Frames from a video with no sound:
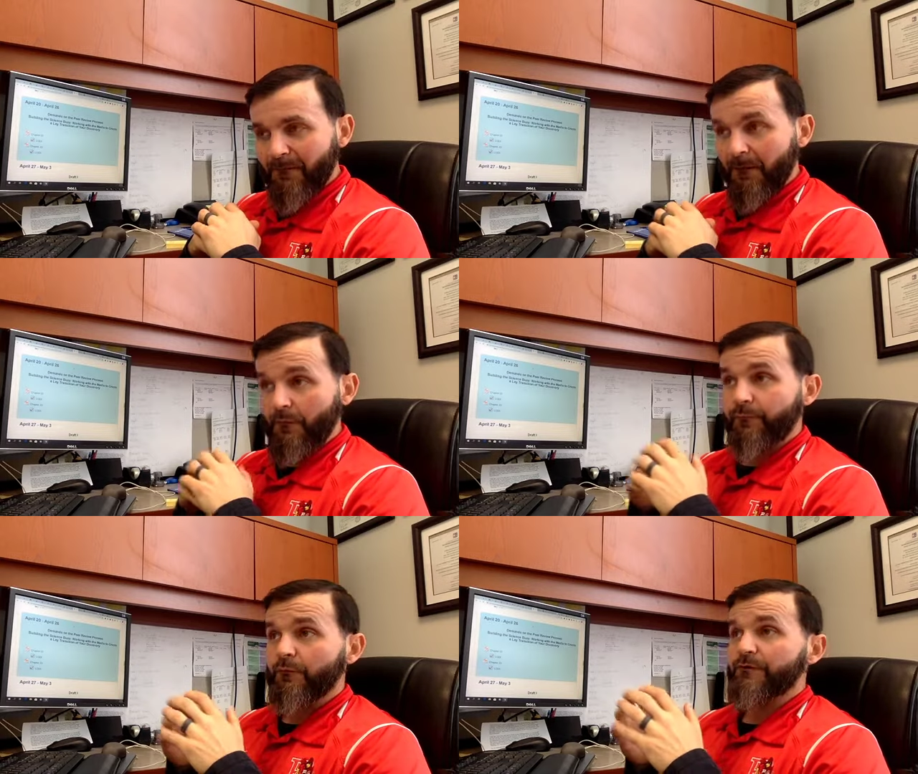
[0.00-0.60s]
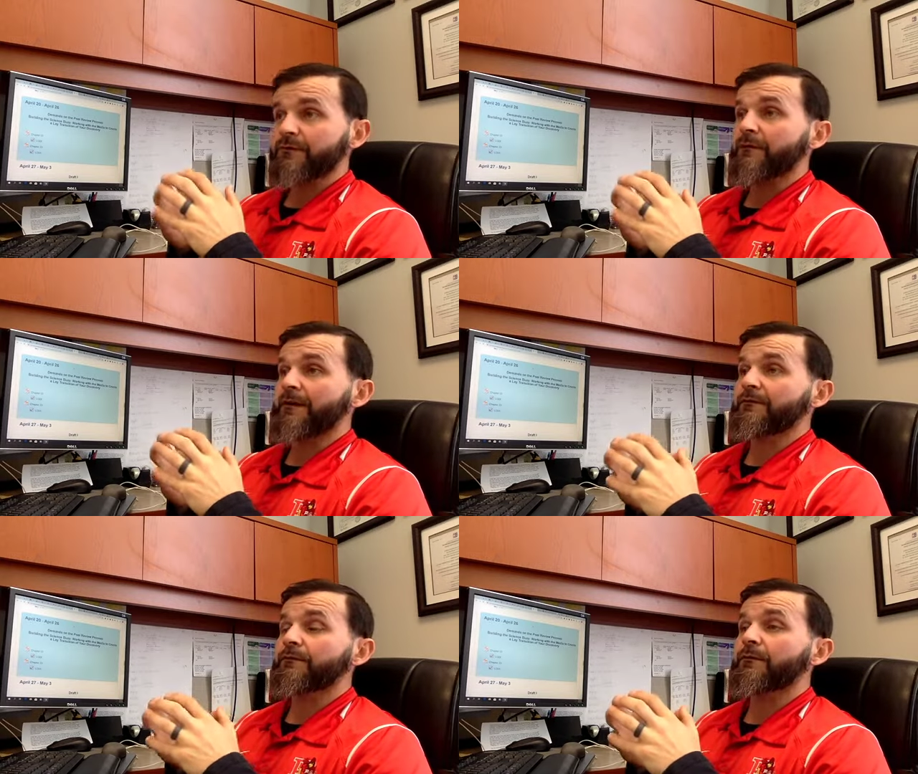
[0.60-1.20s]
Of course, if you
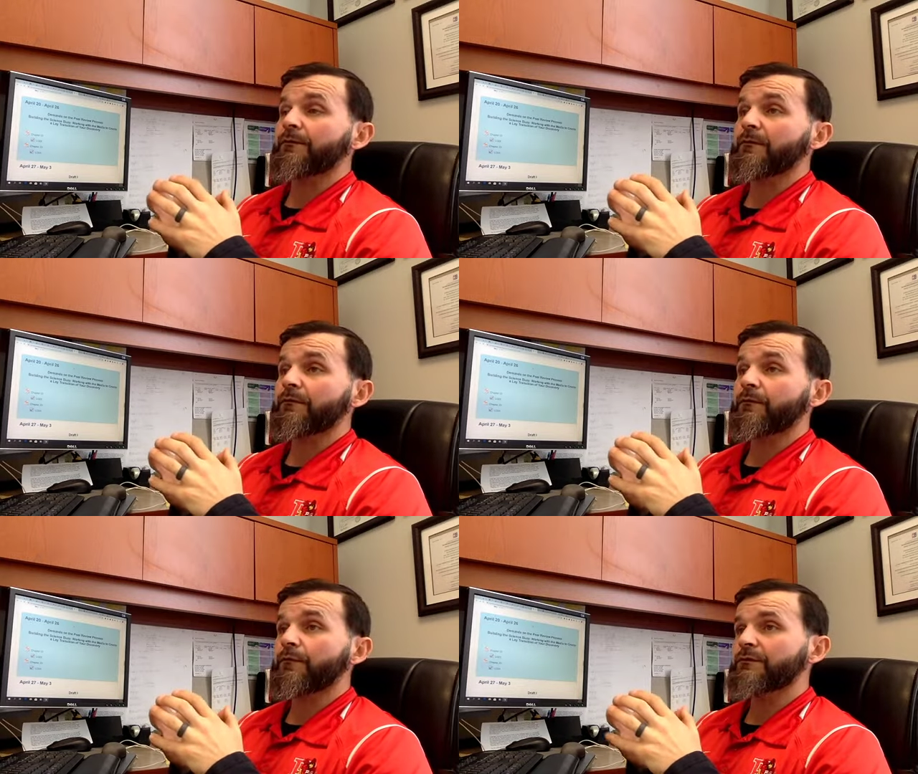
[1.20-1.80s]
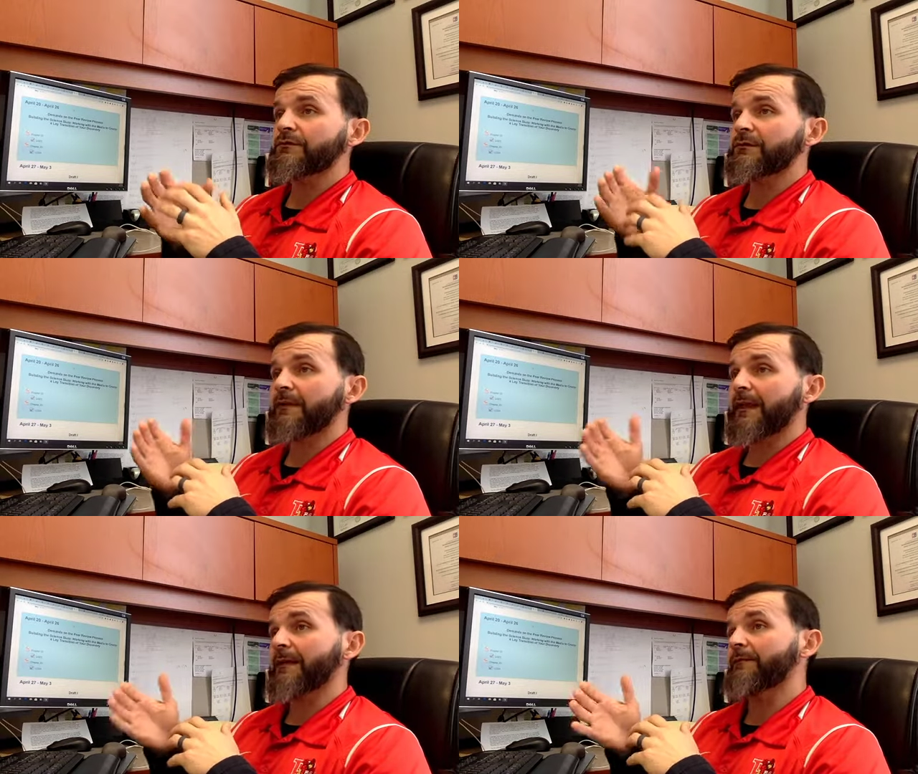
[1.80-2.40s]
have 2 or 3 or 4, you should
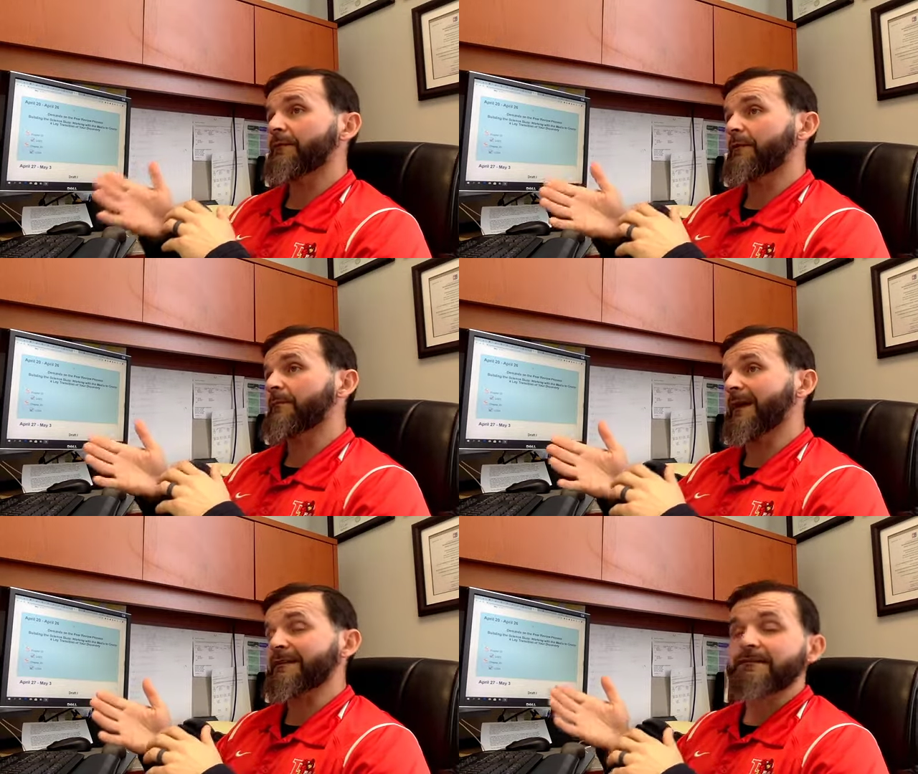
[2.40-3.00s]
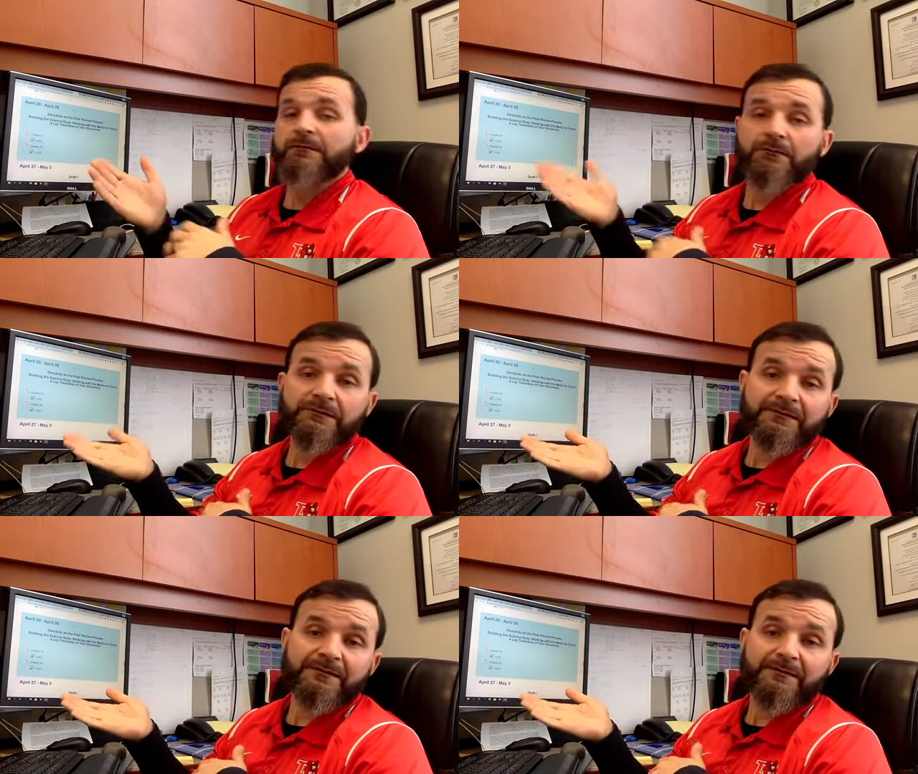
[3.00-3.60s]
aim for the best.
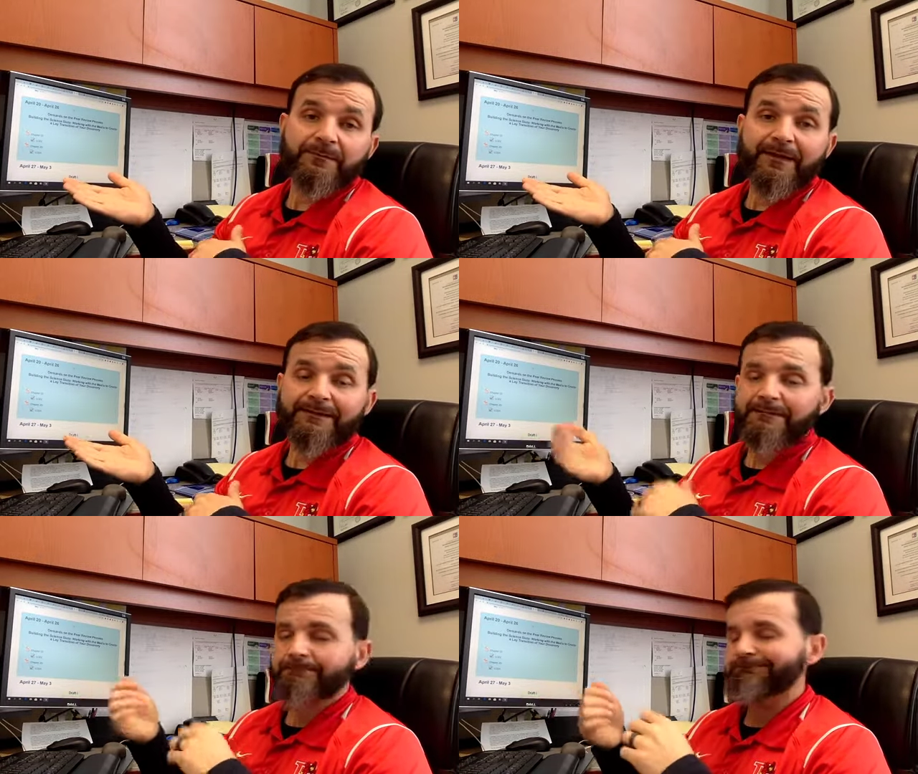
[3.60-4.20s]
Which one is the best?